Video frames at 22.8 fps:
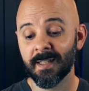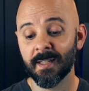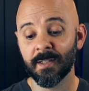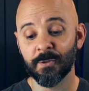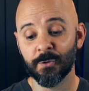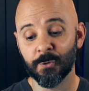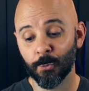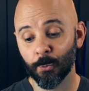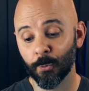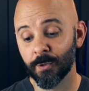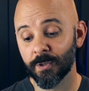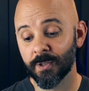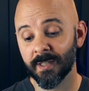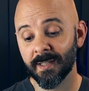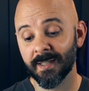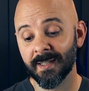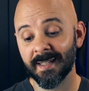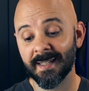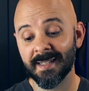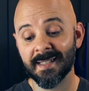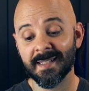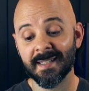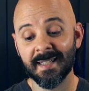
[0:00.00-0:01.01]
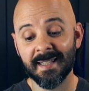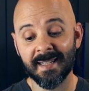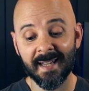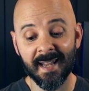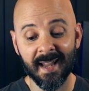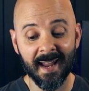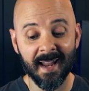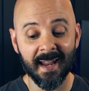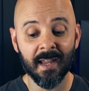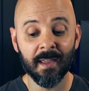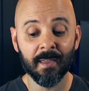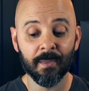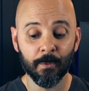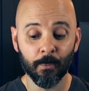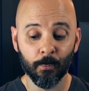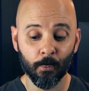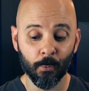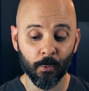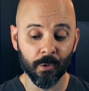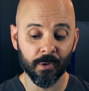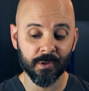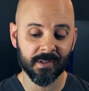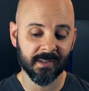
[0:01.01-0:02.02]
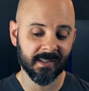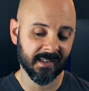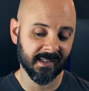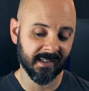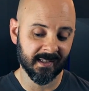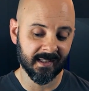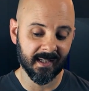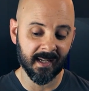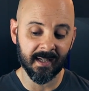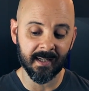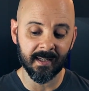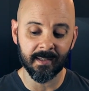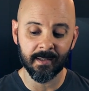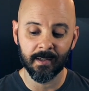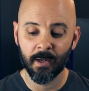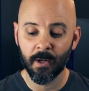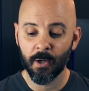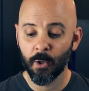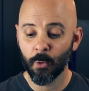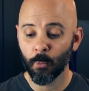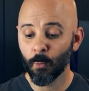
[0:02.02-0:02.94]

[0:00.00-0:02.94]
that Georgia is the 8th worst state